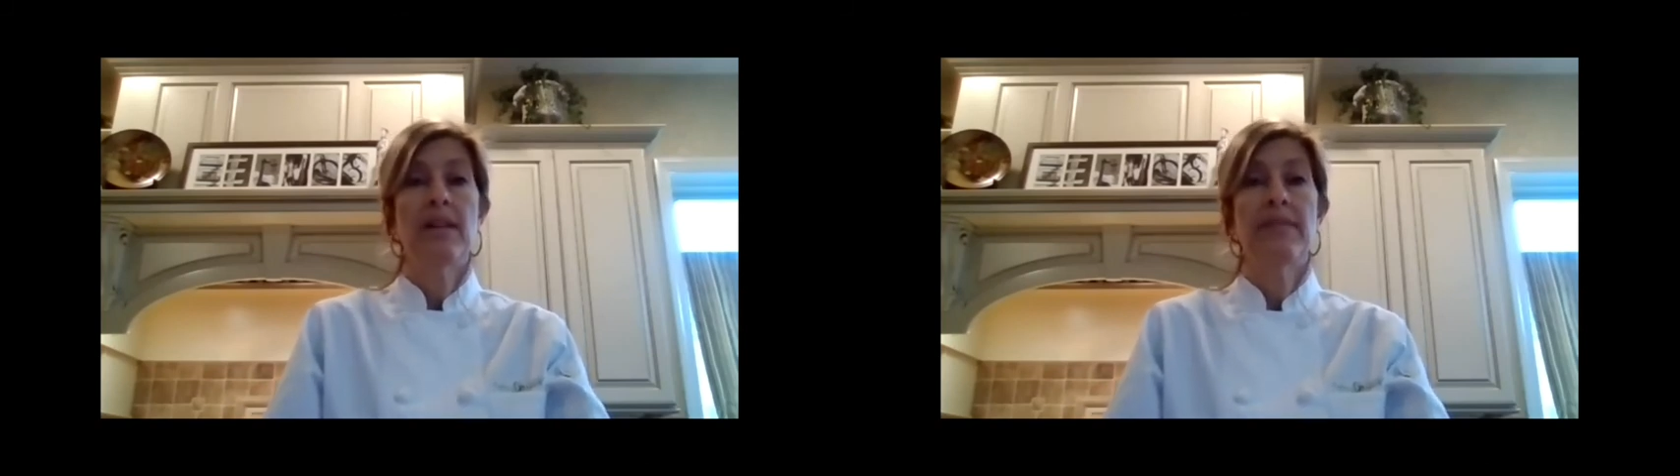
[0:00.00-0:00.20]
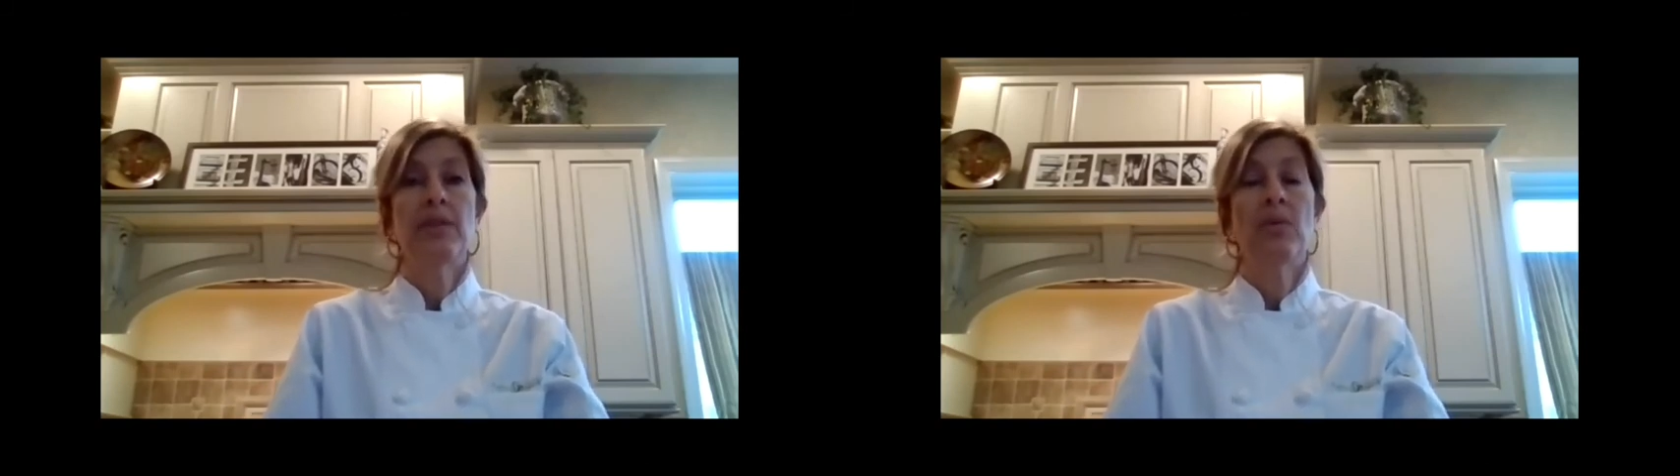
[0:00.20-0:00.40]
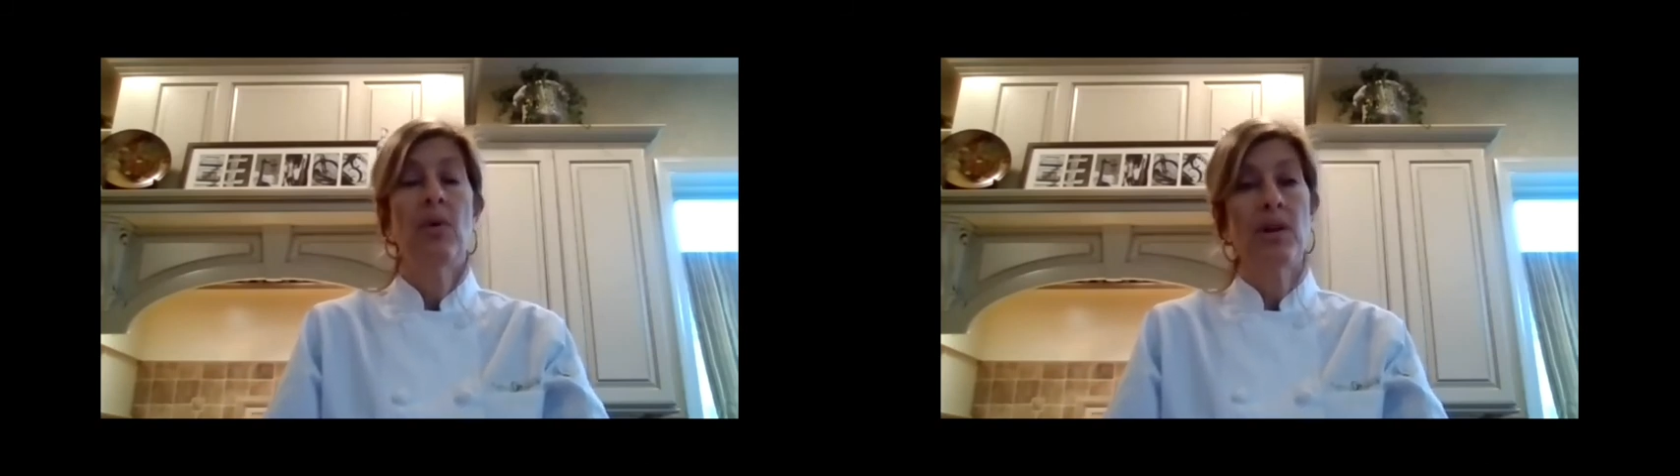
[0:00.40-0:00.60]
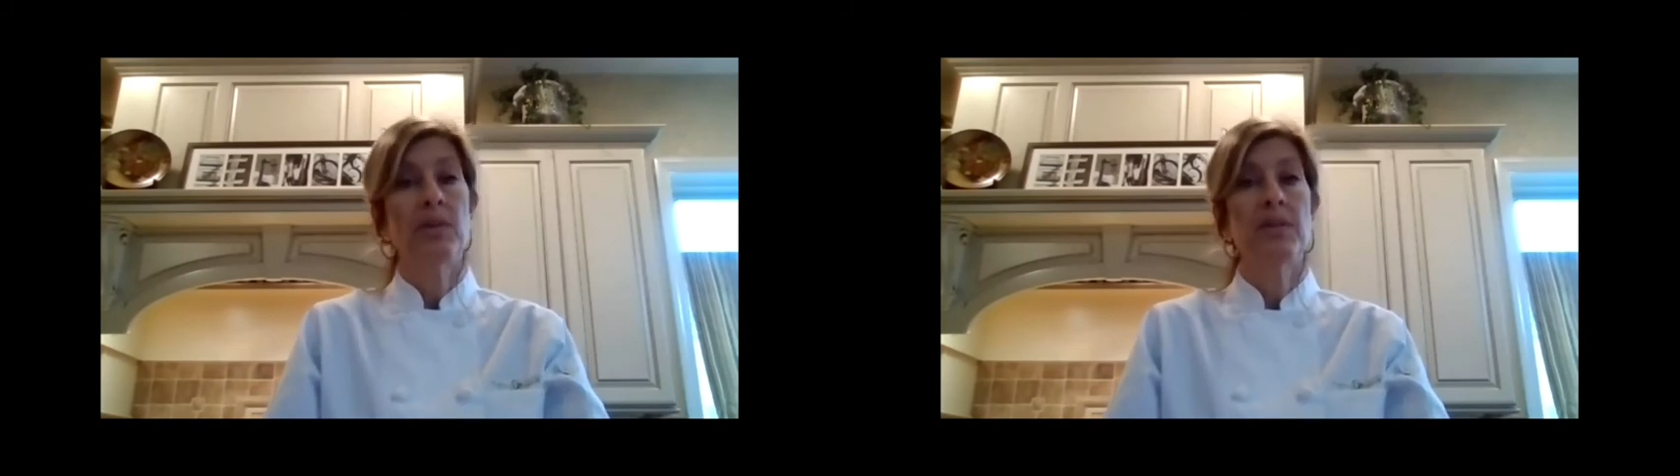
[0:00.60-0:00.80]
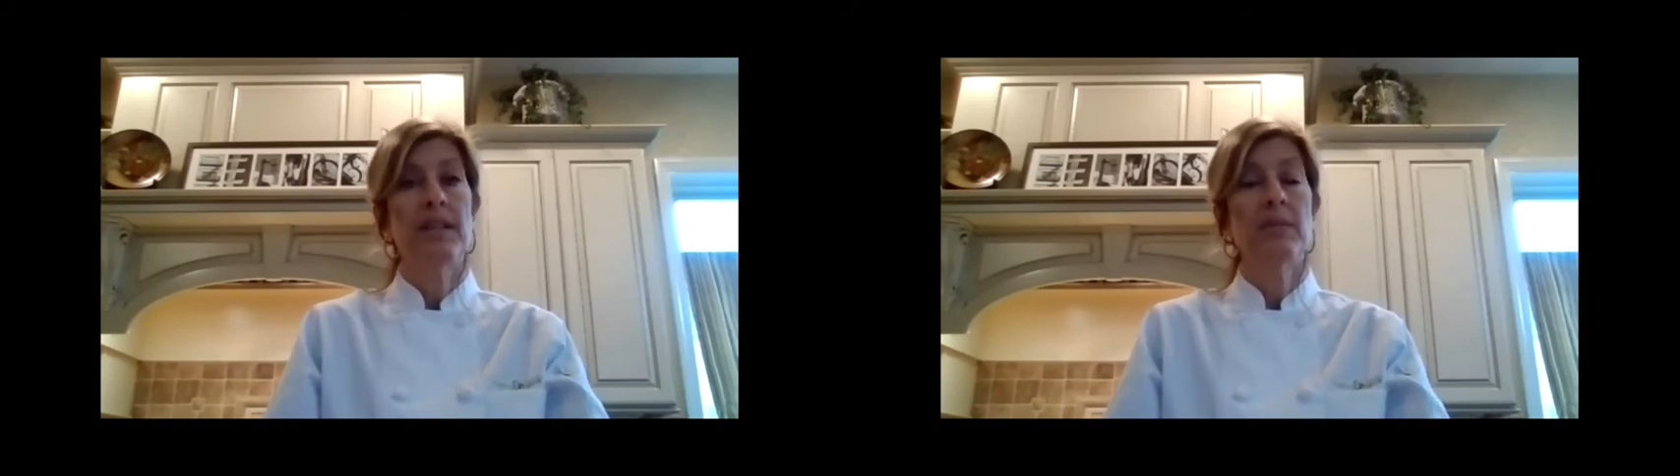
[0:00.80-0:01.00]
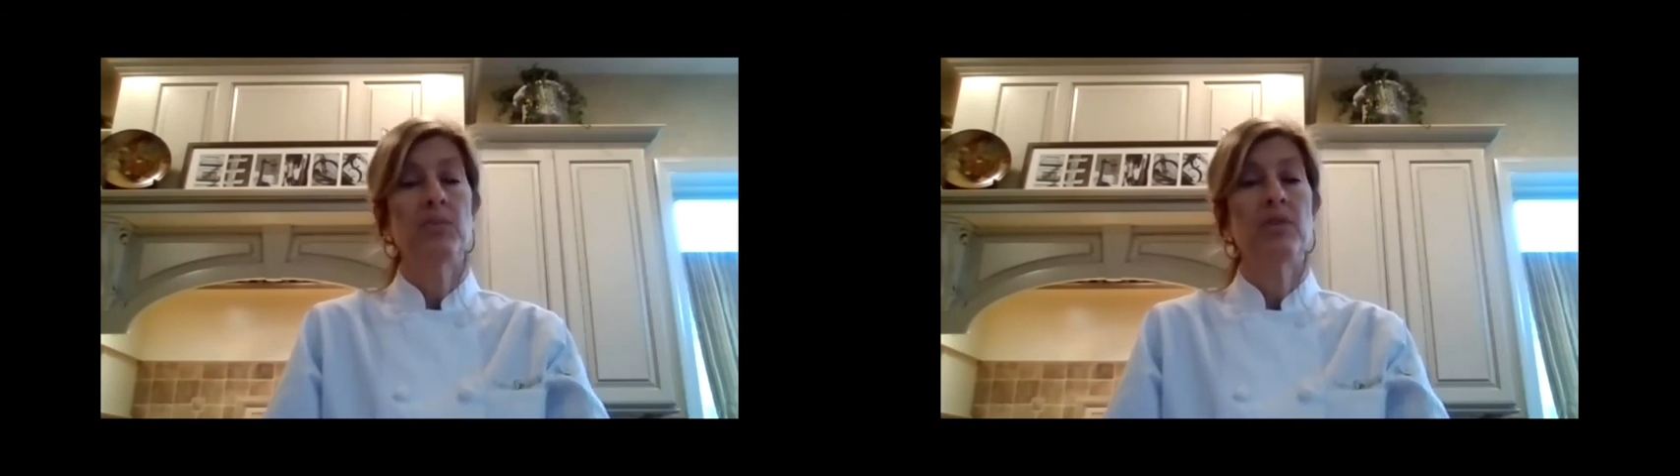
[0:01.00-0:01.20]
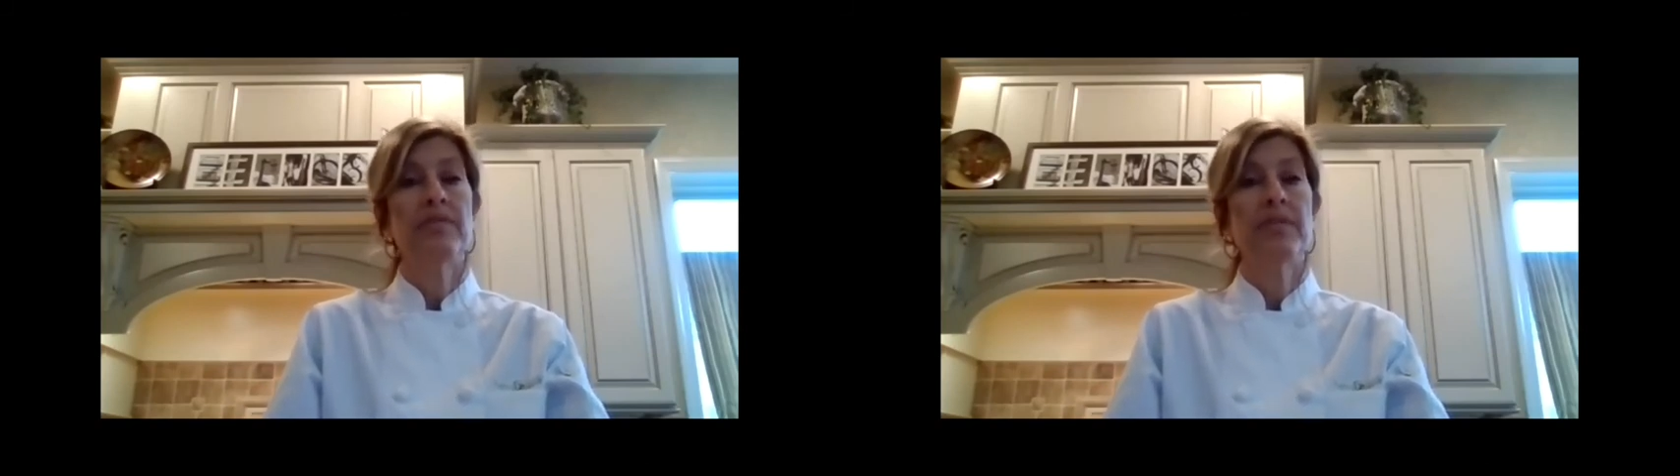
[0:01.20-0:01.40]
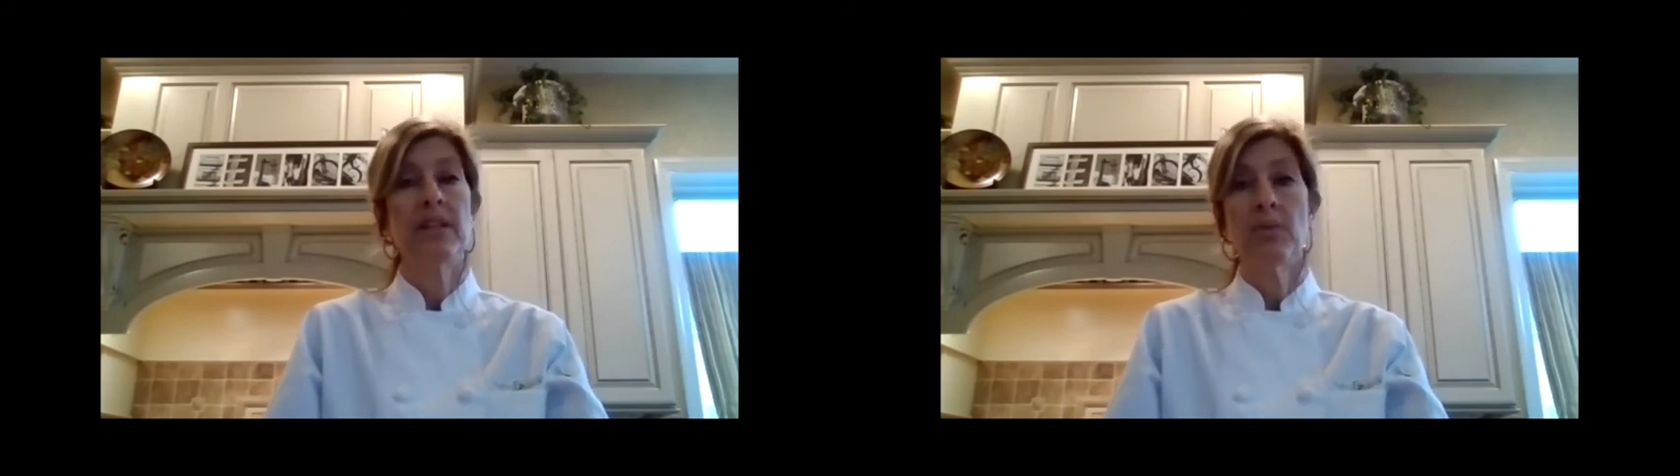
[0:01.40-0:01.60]
If you are going to eat
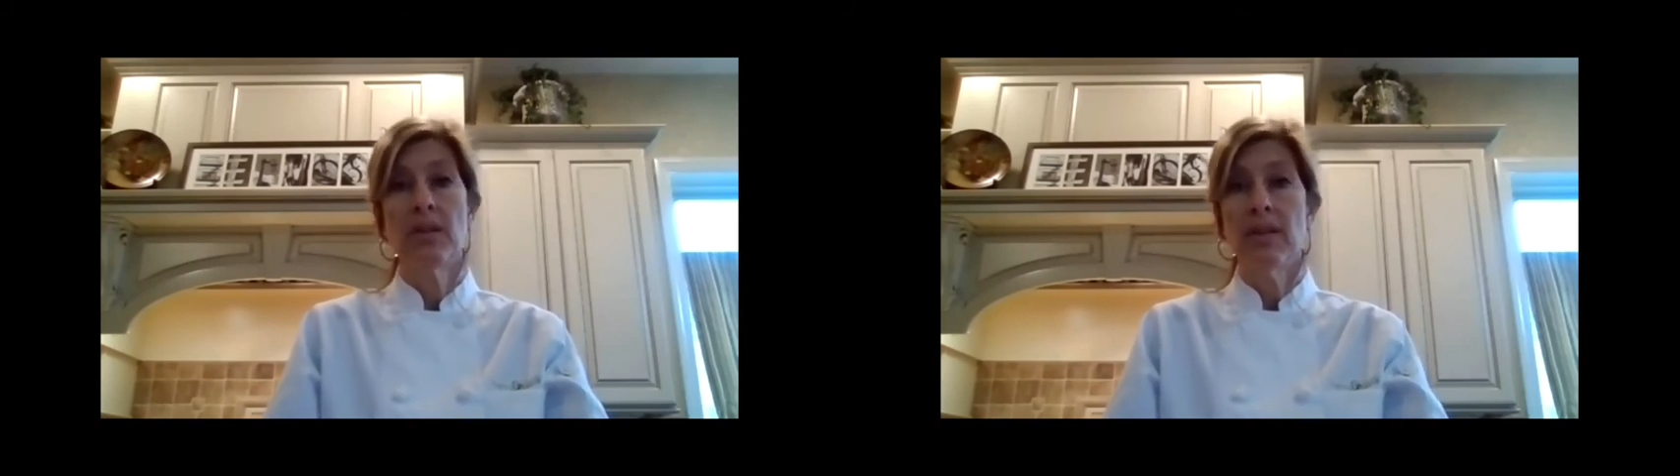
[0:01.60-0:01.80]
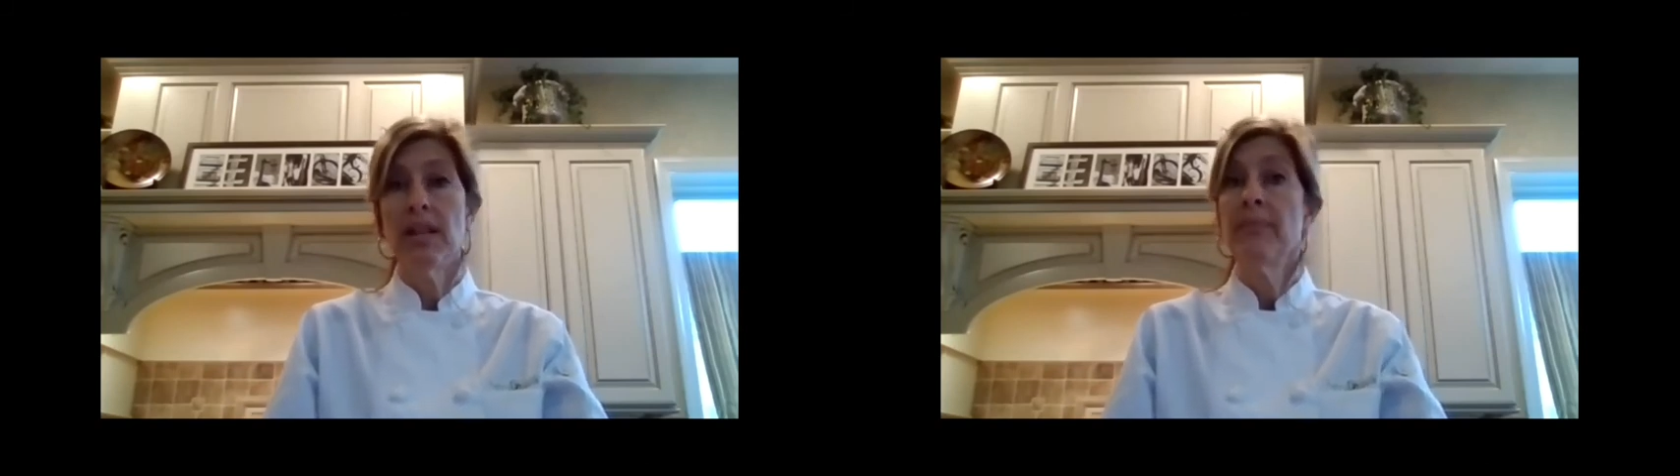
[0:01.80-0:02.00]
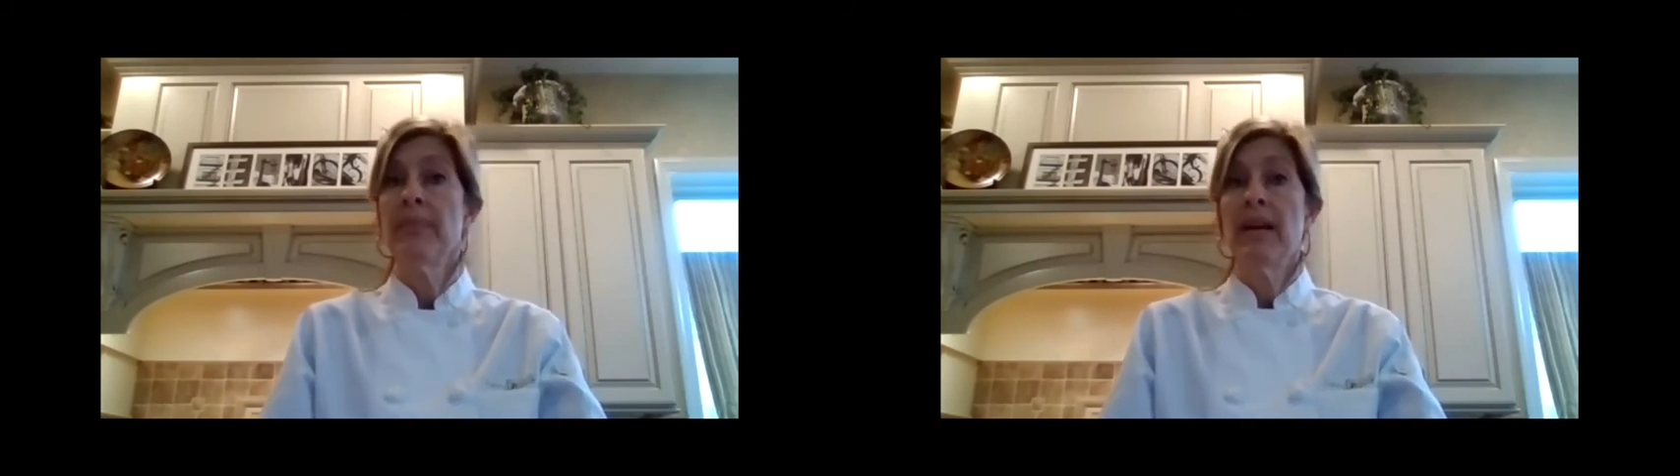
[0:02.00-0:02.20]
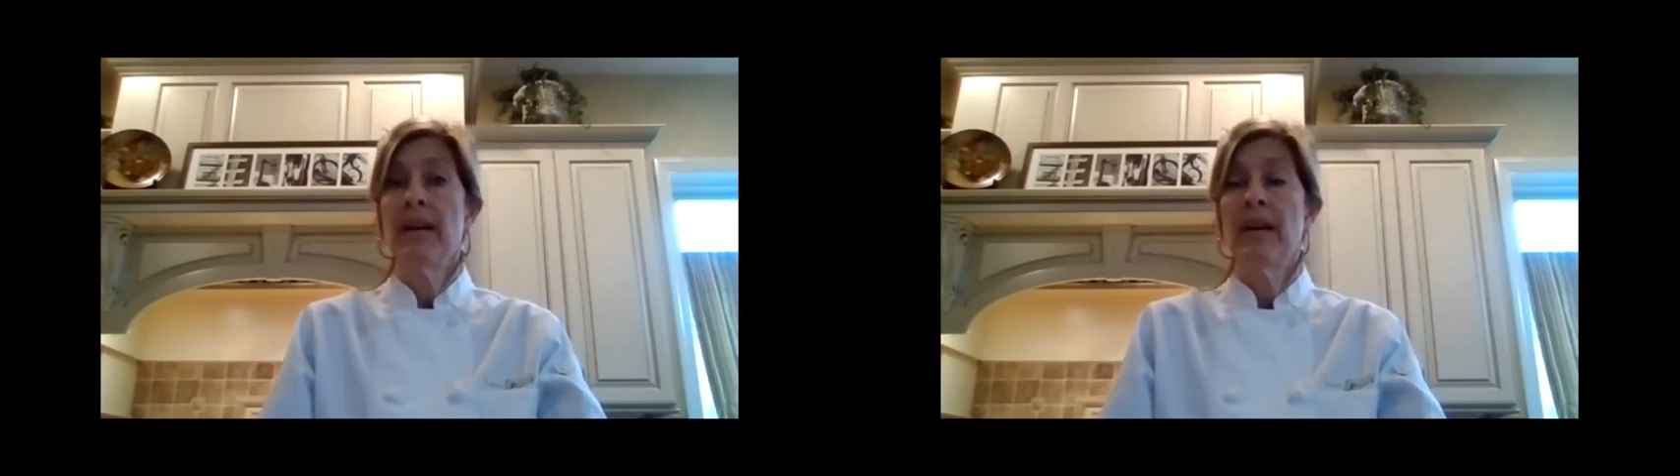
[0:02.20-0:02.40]
it more frequently,